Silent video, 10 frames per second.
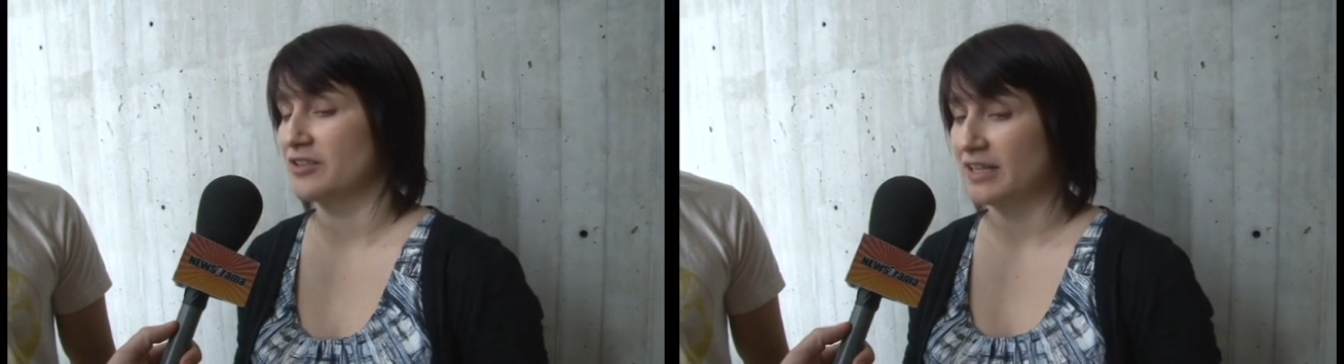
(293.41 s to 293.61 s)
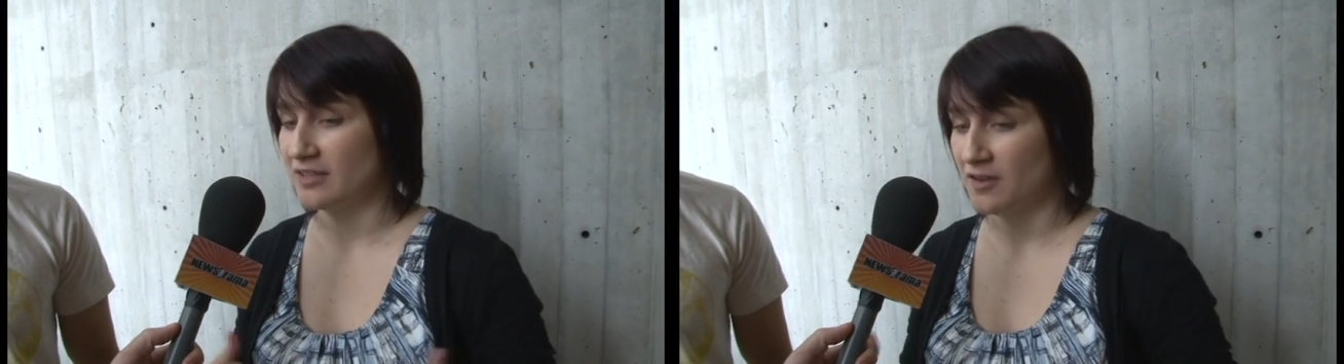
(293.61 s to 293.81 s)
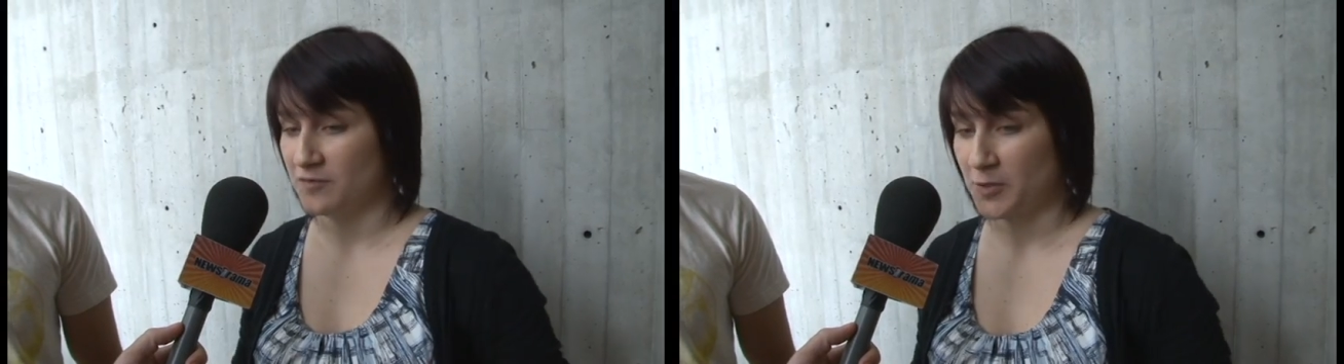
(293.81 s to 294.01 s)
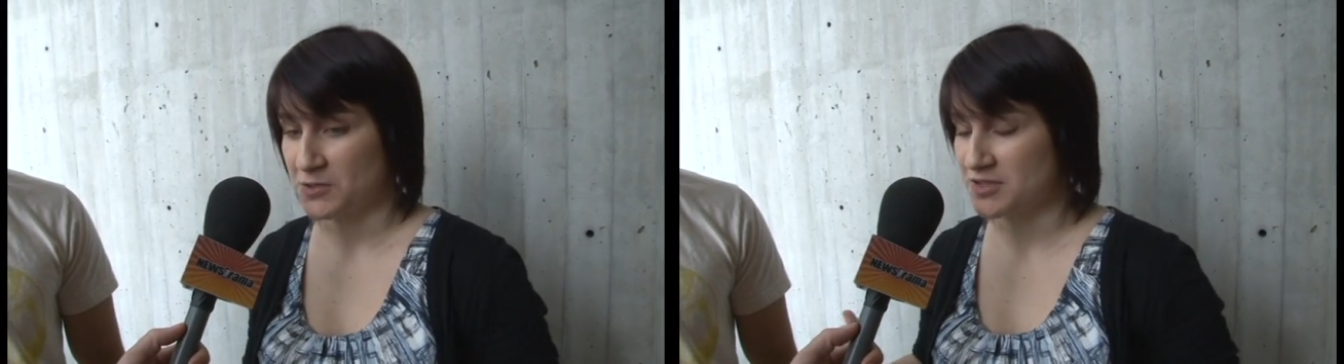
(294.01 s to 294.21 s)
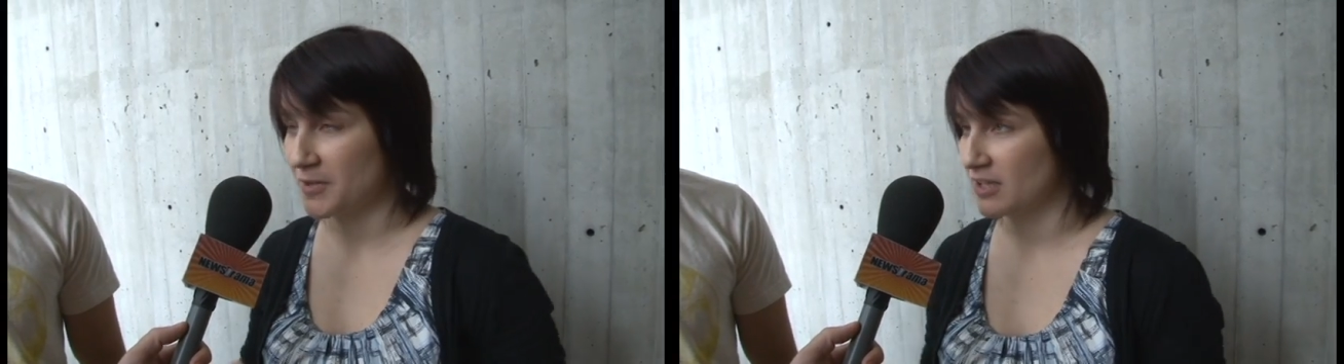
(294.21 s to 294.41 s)
You know, I love
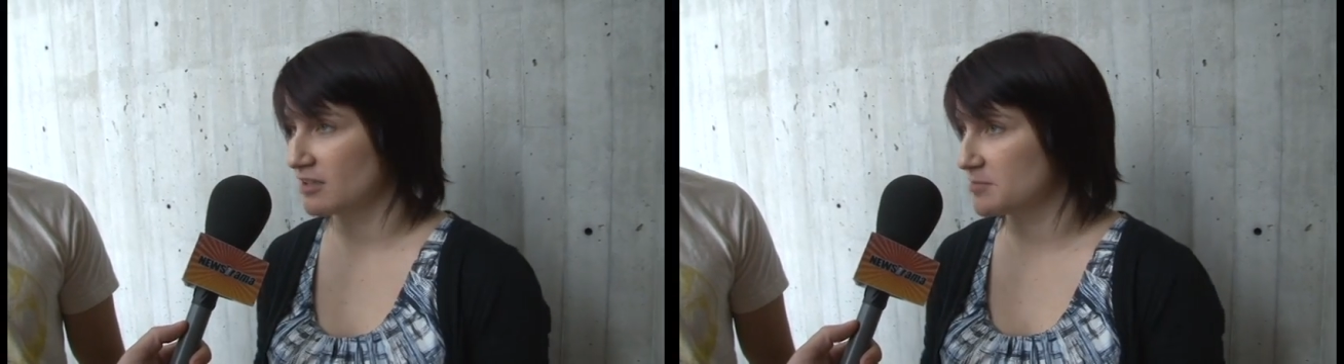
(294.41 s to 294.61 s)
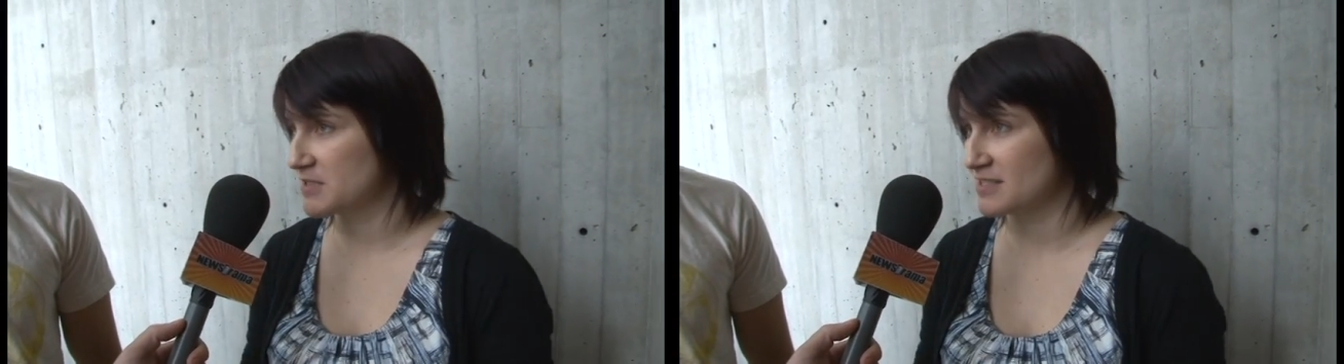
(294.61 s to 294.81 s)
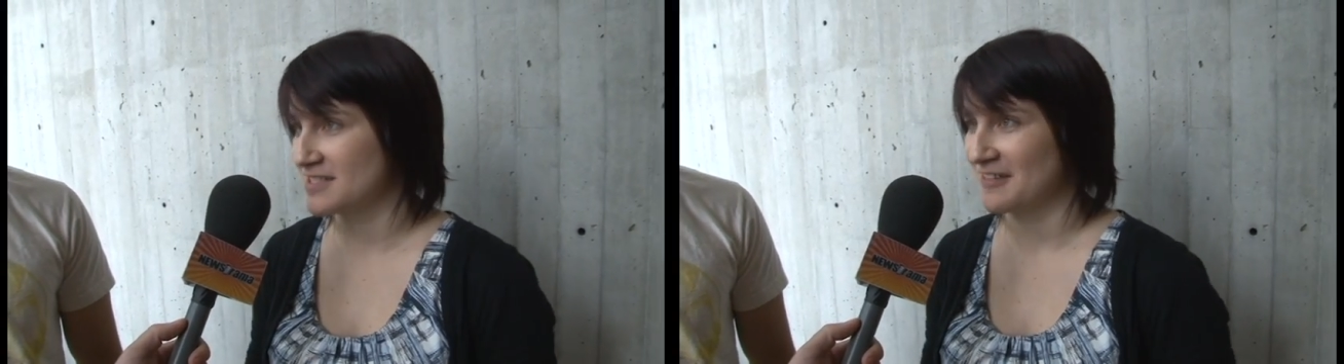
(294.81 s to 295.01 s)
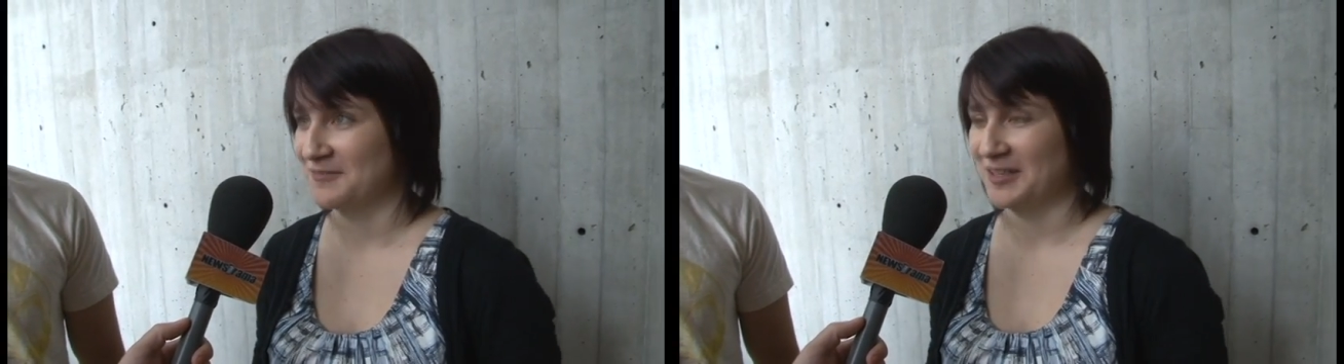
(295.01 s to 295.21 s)
post-apocalyptic stuff.